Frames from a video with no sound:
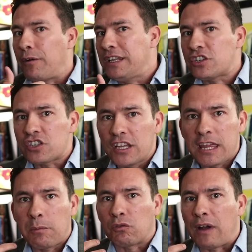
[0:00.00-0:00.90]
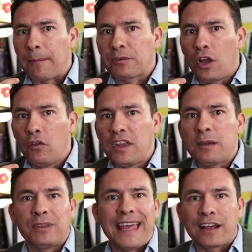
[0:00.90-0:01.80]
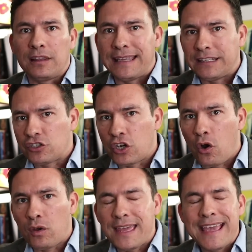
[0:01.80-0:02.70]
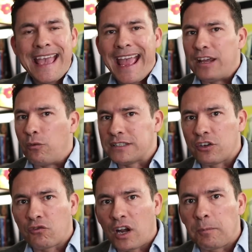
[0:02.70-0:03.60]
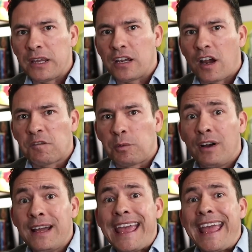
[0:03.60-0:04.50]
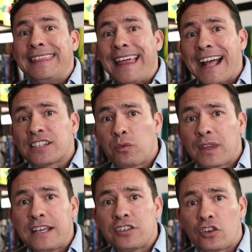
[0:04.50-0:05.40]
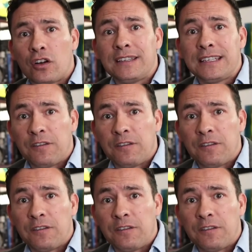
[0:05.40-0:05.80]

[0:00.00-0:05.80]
Now, initially, they would wrap clothing, but that could lead to choking, and it was incredibly uncomfortable, and that's where they started to